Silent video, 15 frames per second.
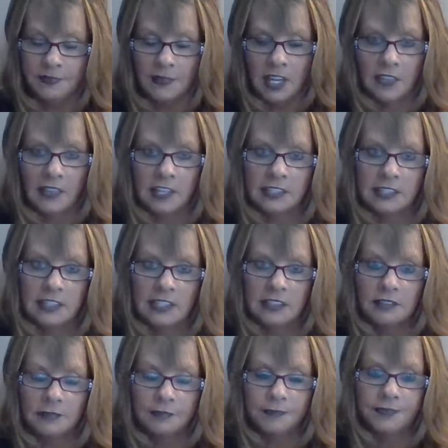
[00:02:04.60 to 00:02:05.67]
And that's it.
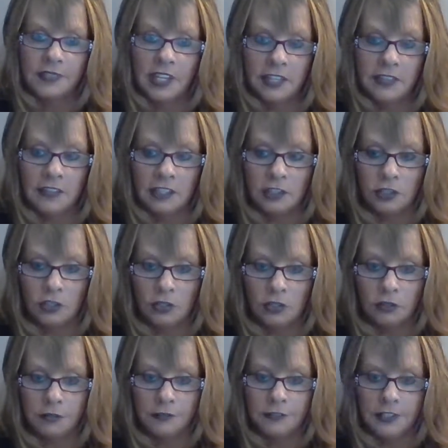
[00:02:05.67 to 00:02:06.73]
And then
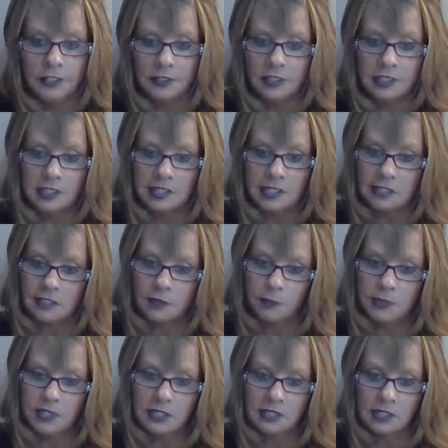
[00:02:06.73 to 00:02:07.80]
you'll feel this sense of
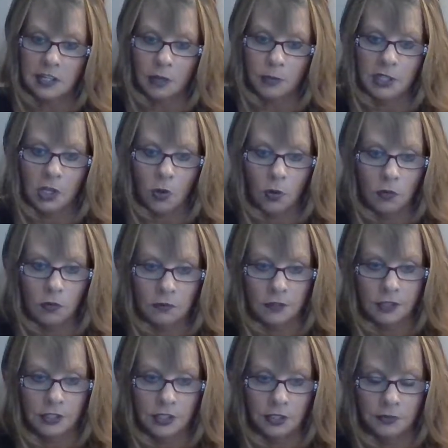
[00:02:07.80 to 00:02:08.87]
peace coming over
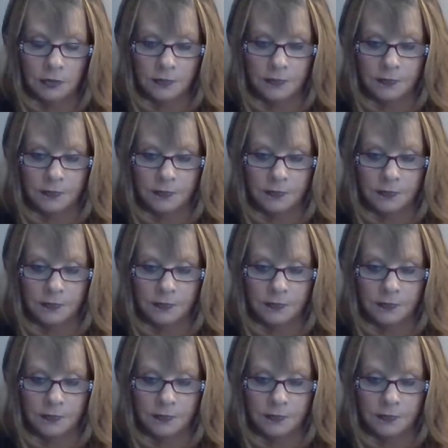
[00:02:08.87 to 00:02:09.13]
you.